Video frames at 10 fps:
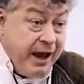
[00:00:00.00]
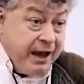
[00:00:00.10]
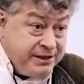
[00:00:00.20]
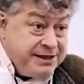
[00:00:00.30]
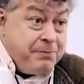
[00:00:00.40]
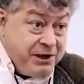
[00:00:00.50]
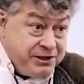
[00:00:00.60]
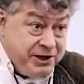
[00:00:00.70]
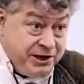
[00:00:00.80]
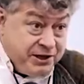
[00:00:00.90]
It's simply
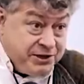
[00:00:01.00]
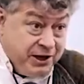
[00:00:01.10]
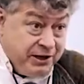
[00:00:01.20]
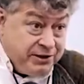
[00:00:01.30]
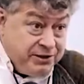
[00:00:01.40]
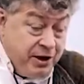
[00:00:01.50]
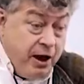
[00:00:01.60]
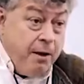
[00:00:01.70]
statistics.